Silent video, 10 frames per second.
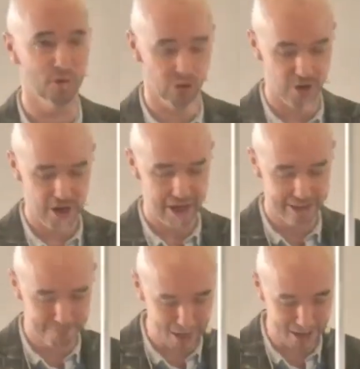his
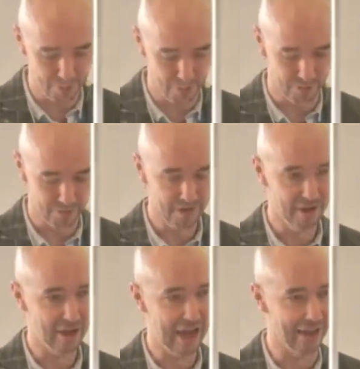people,
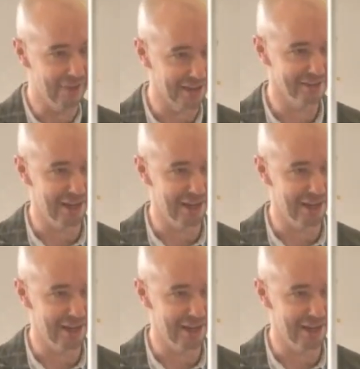and that's it, full